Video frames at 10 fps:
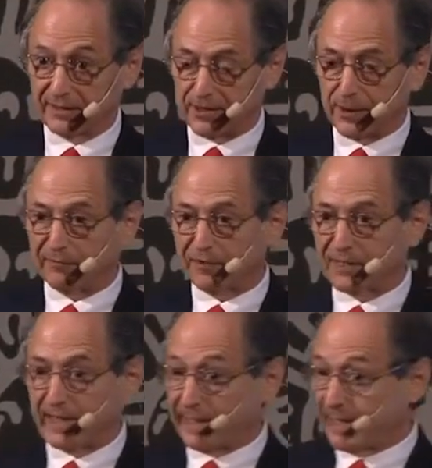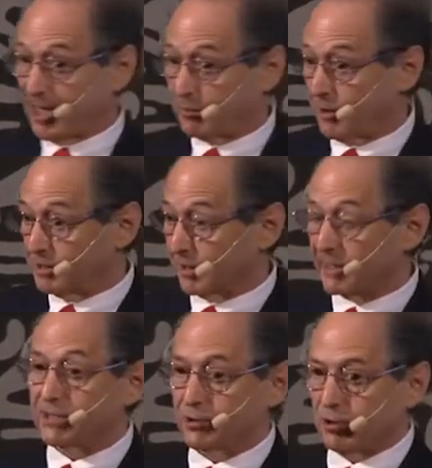So you have to say, I now want at
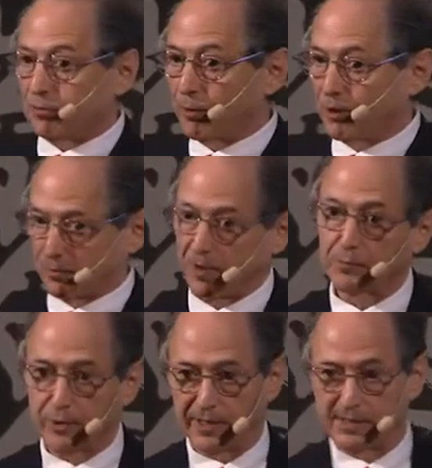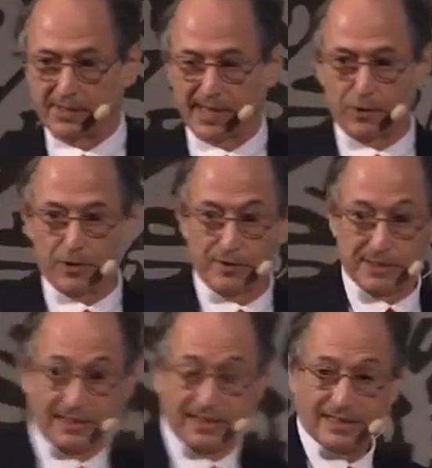least 2 more Nobel Prizes, and I don't think there's
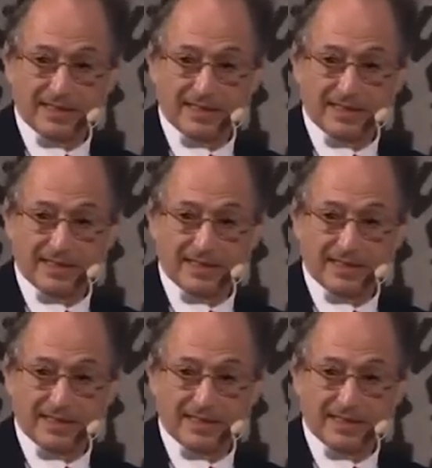any